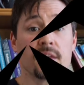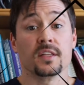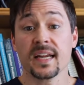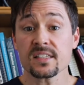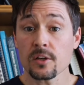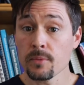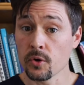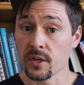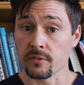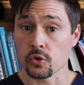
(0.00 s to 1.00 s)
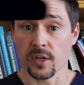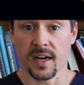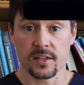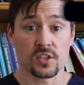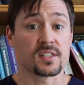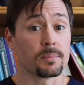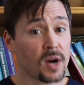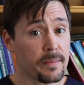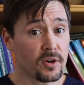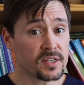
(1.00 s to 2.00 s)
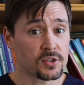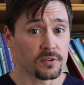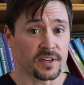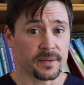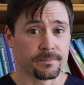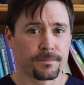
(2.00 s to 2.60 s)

The next component of triage is the primary survey.